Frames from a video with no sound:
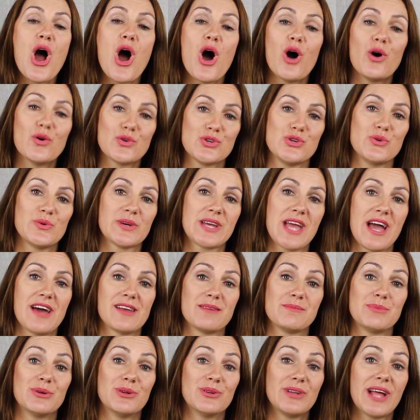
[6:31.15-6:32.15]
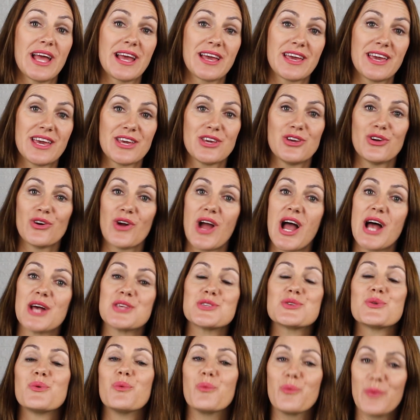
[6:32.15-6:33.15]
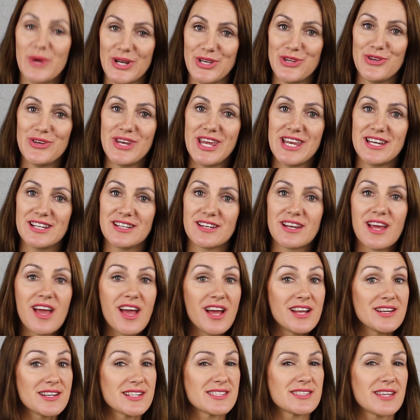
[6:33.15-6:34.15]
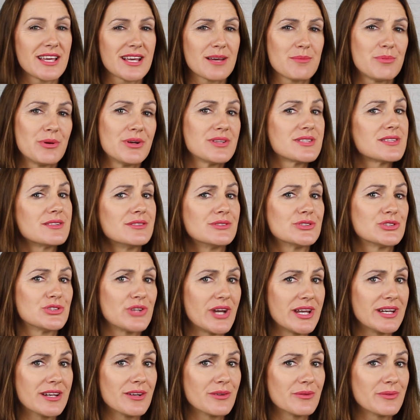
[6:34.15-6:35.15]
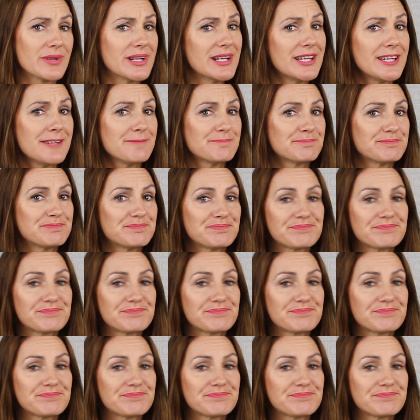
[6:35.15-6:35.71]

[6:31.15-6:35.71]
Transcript: hold you accountable, and kick your ass when you need it. Just like a personal trainer, really.